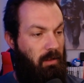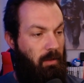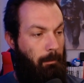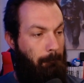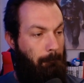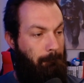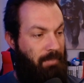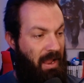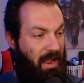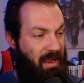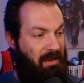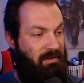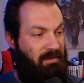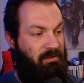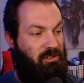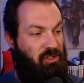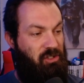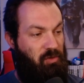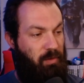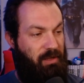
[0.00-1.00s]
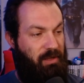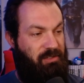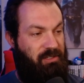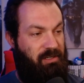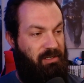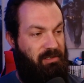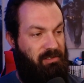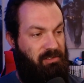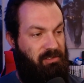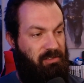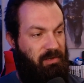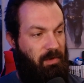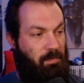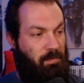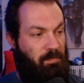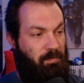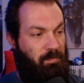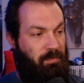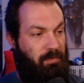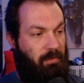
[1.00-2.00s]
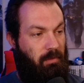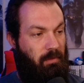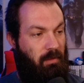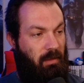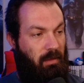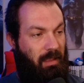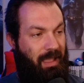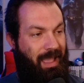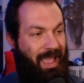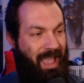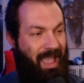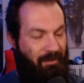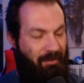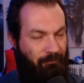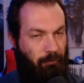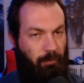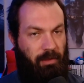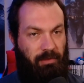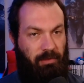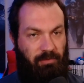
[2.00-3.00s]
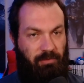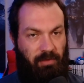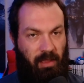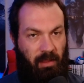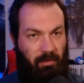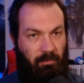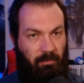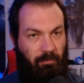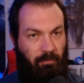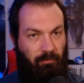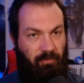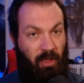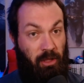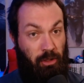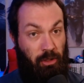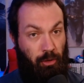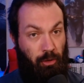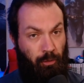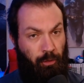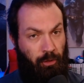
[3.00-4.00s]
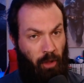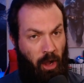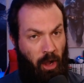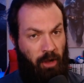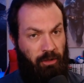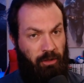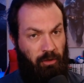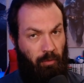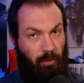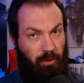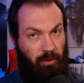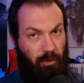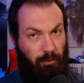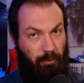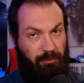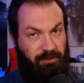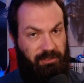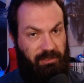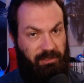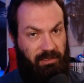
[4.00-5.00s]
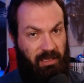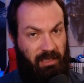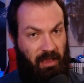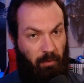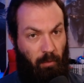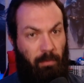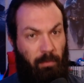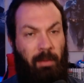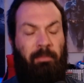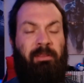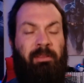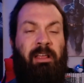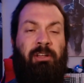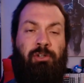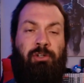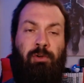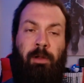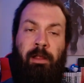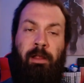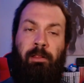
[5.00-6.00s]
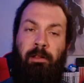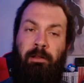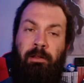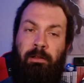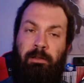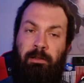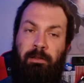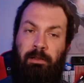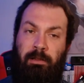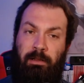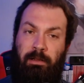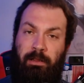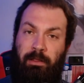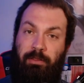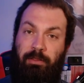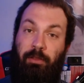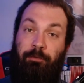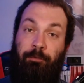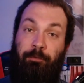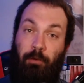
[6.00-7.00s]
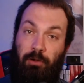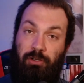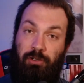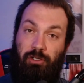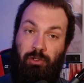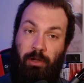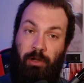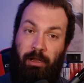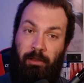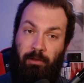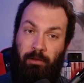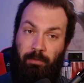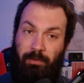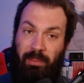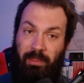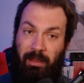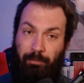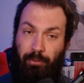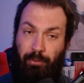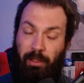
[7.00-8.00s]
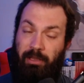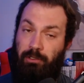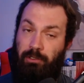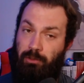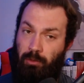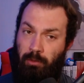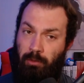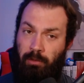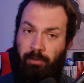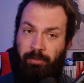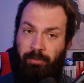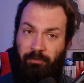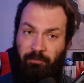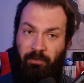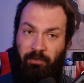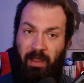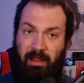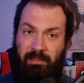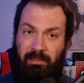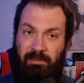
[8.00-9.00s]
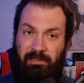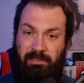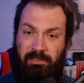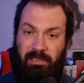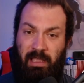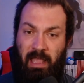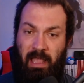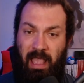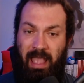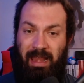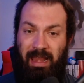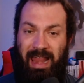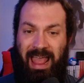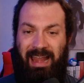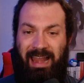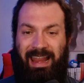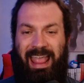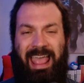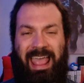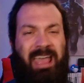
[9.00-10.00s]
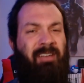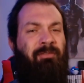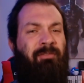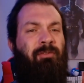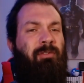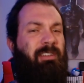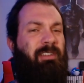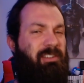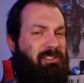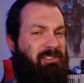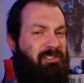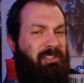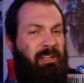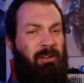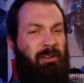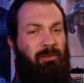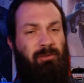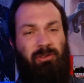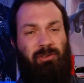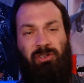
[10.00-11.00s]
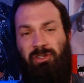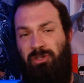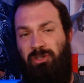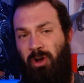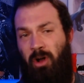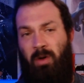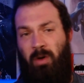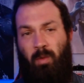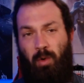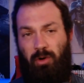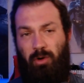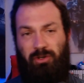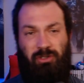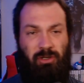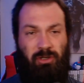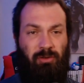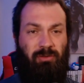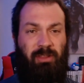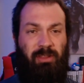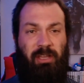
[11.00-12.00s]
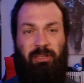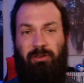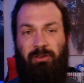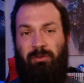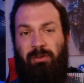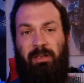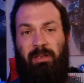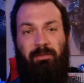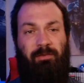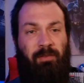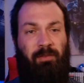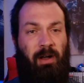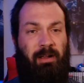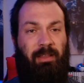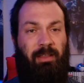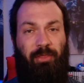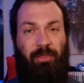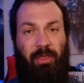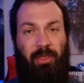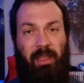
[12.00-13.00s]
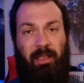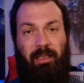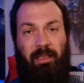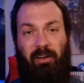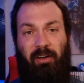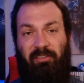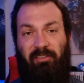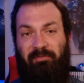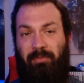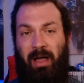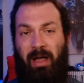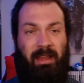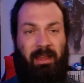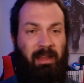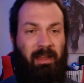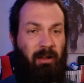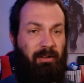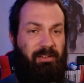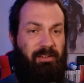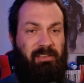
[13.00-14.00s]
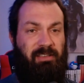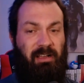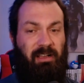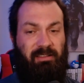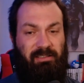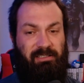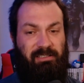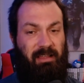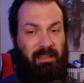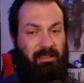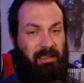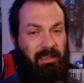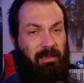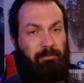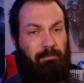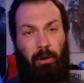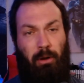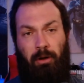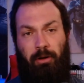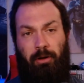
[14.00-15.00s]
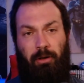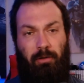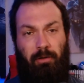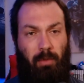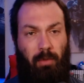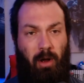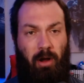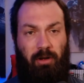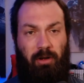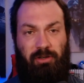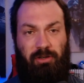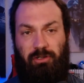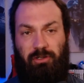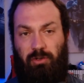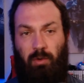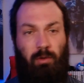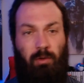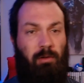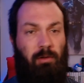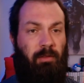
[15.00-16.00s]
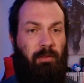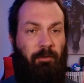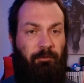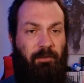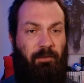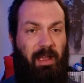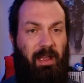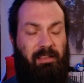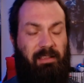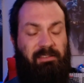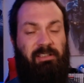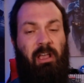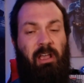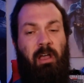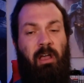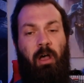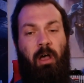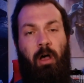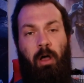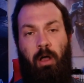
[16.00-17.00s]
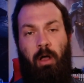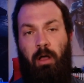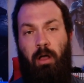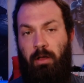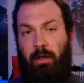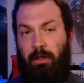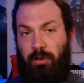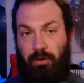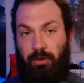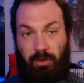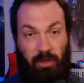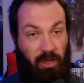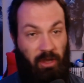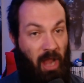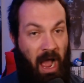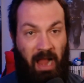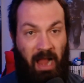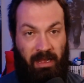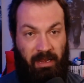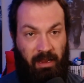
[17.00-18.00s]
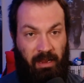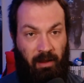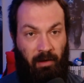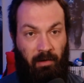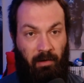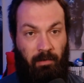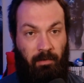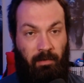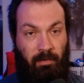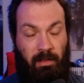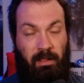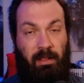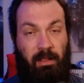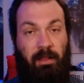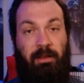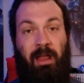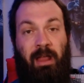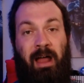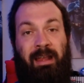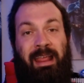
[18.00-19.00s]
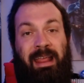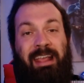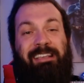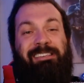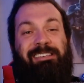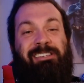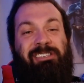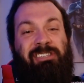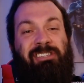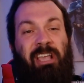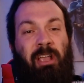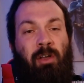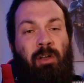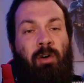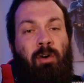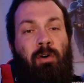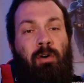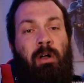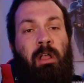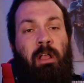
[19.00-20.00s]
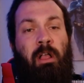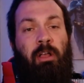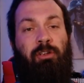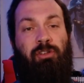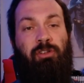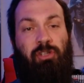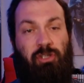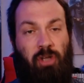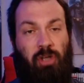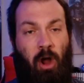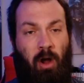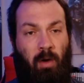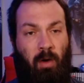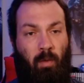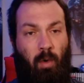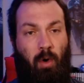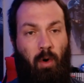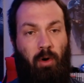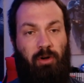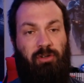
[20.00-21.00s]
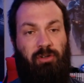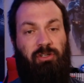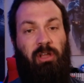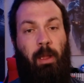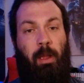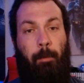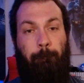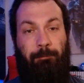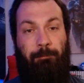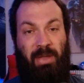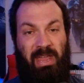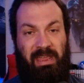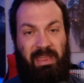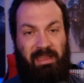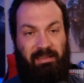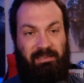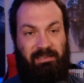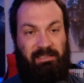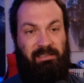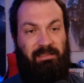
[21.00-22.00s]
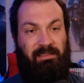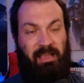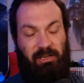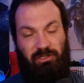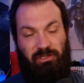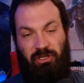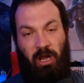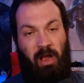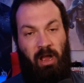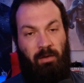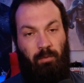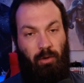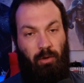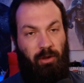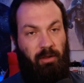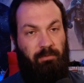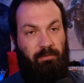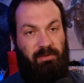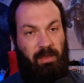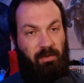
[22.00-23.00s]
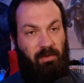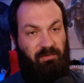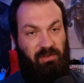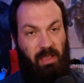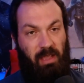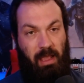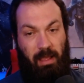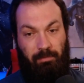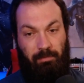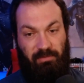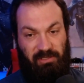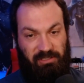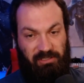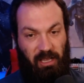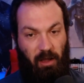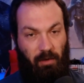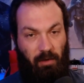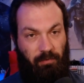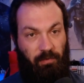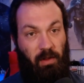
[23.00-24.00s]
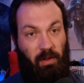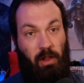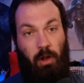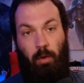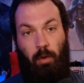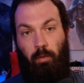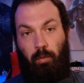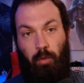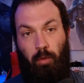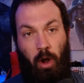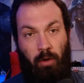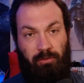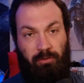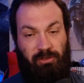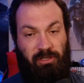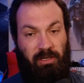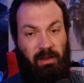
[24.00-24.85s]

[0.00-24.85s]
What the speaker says: bait and switches everything that you thought you were going to get. Remember that trailer? The first trailer when they played Duel of the Fates and had every single Star Wars tune that you can fucking think of. Binary Sunset, The Imperial March, Duel of the Fates. Not here. Not a single Star Wars piece that John Williams himself wrote,